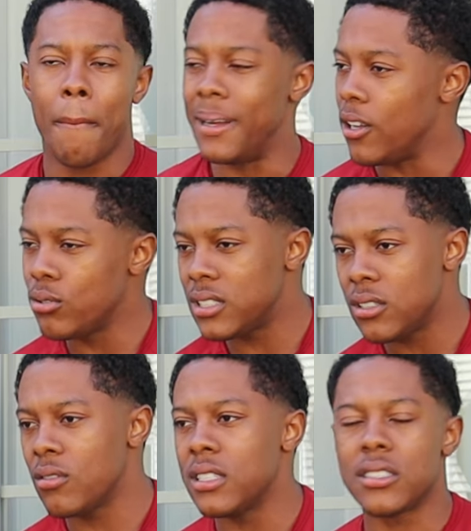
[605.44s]
But don't
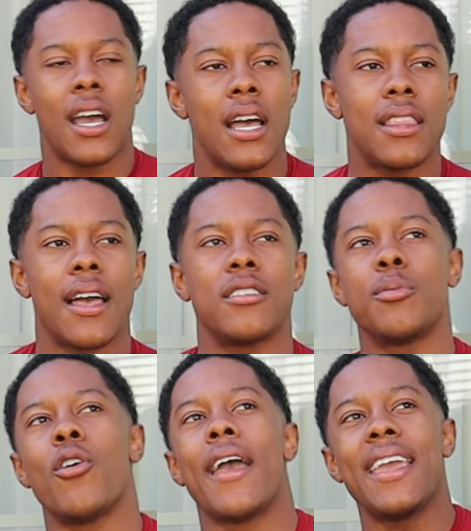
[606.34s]
sit on the sidelines,
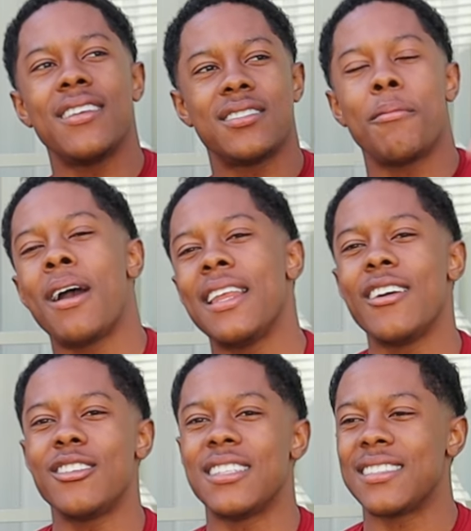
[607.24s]
bro, hating somebody
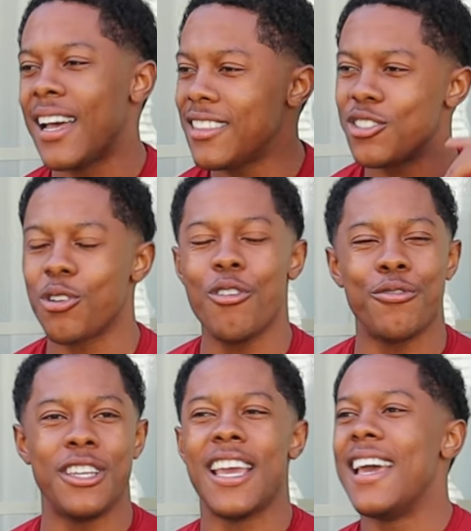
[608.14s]
else that's got the
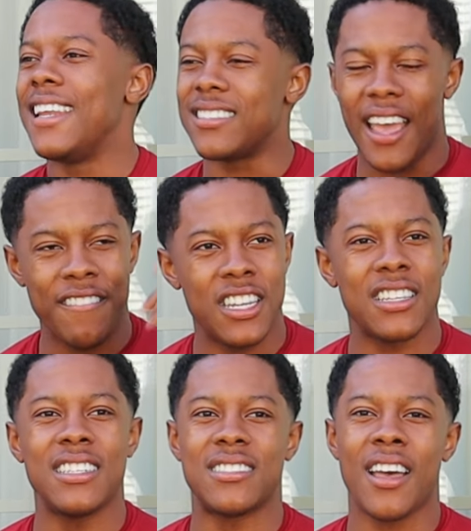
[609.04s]
trophy, that's having a
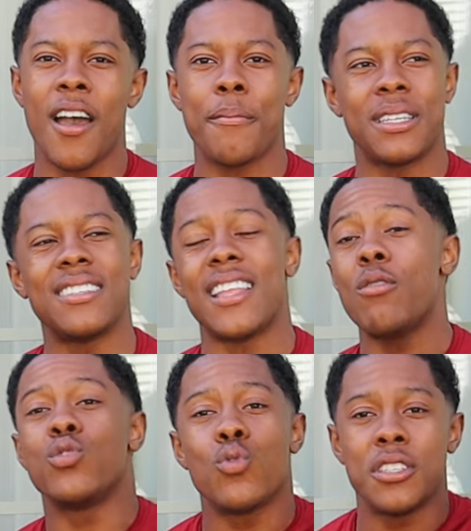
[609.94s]
good time because they
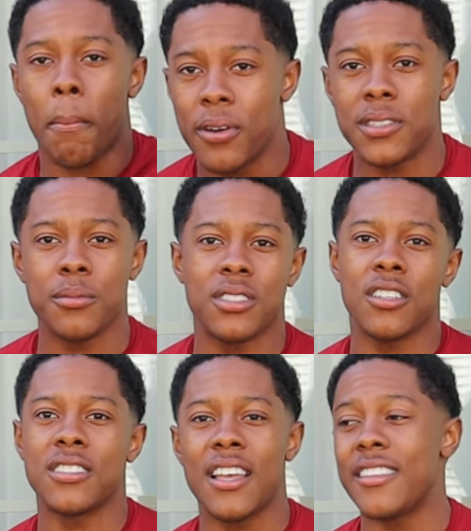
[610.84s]
was willing to put
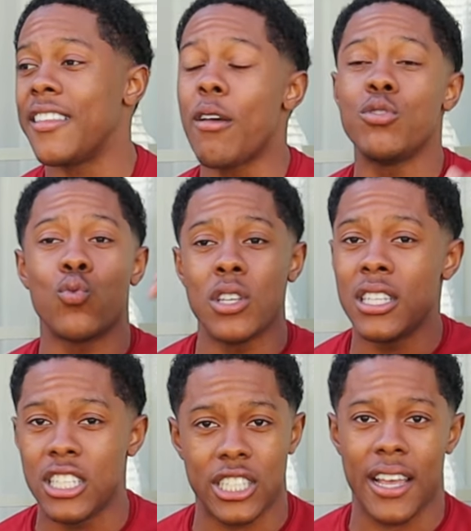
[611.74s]
themselves out there. They was
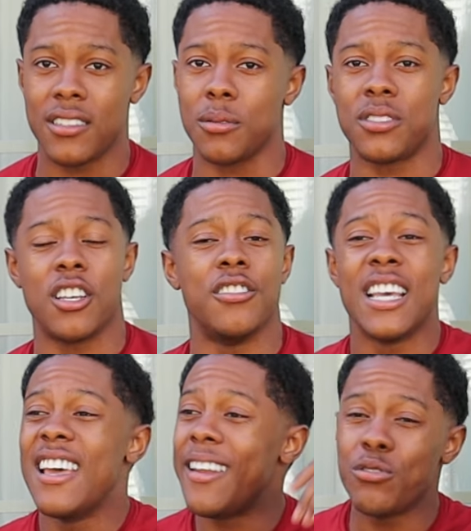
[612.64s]
willing to challenge themselves.
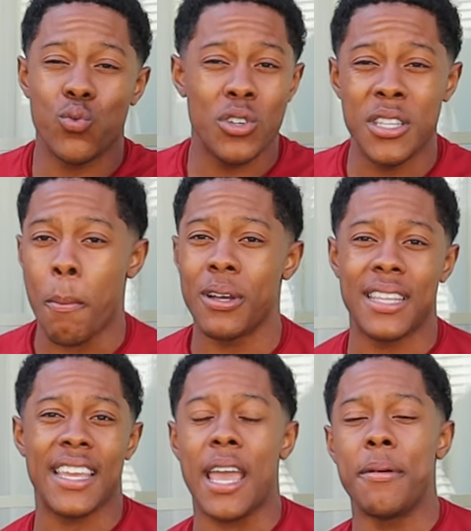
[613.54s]
They was willing to put
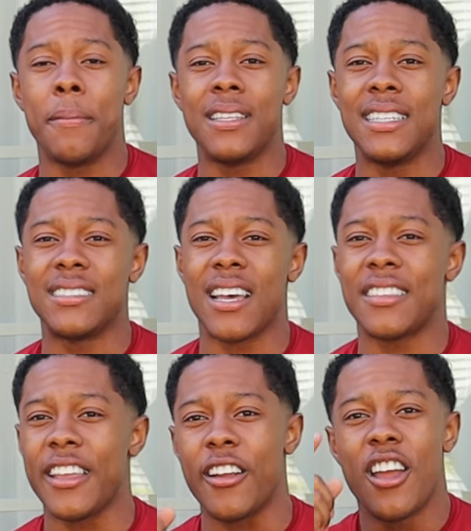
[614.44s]
their capabilities
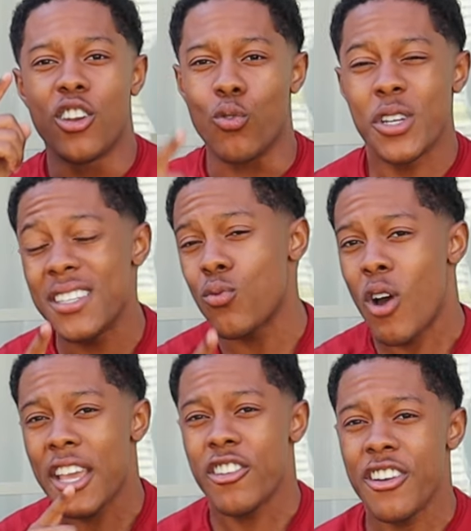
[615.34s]
out there. The reason
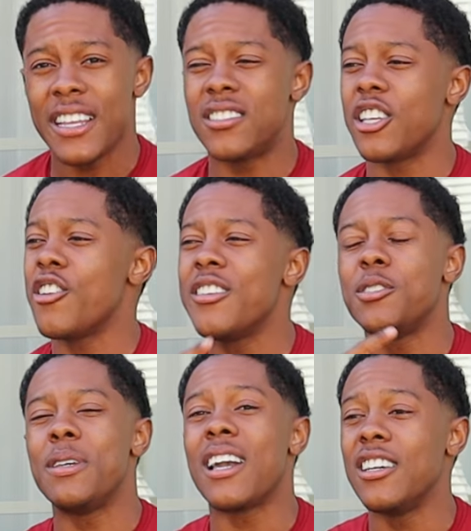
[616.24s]
why you're insecure
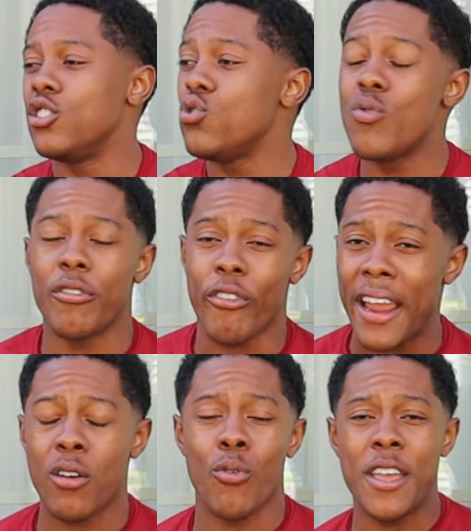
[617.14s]
is because you have
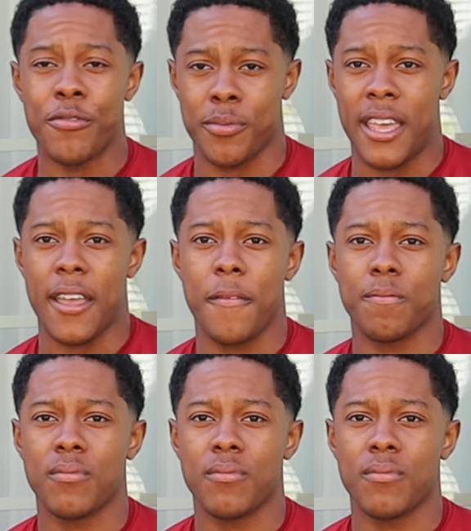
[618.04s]
ran away from that.